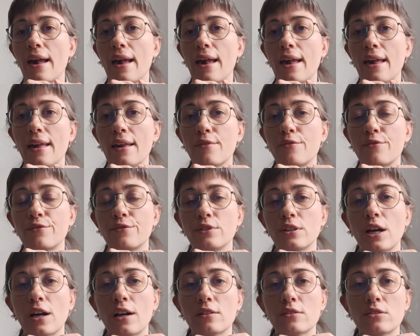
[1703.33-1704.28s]
If
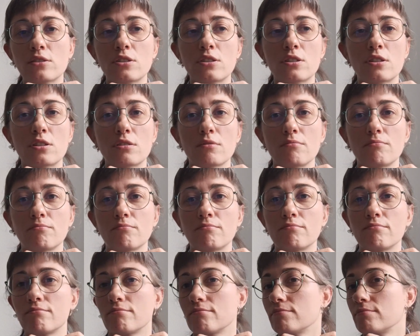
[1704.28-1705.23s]
not,
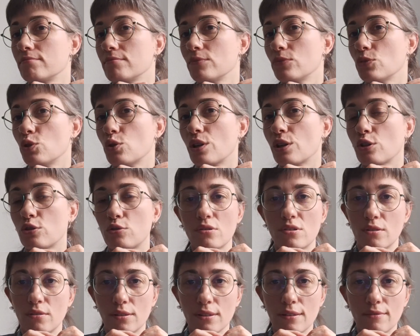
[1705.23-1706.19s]
you can
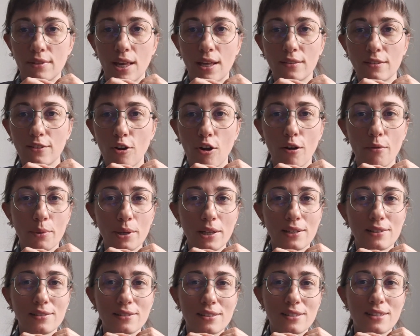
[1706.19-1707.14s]
also leave that
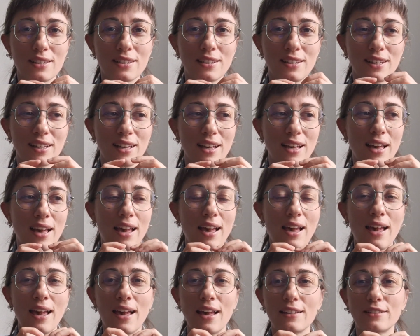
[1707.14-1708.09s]
comment,
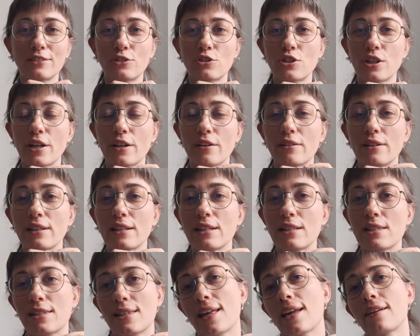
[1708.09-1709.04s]
and sharing
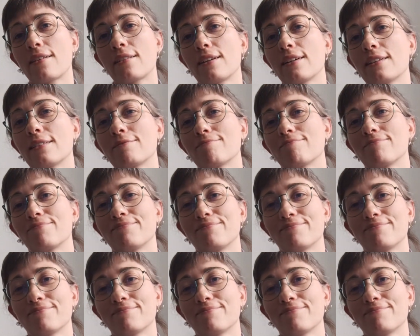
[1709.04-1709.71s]
is caring.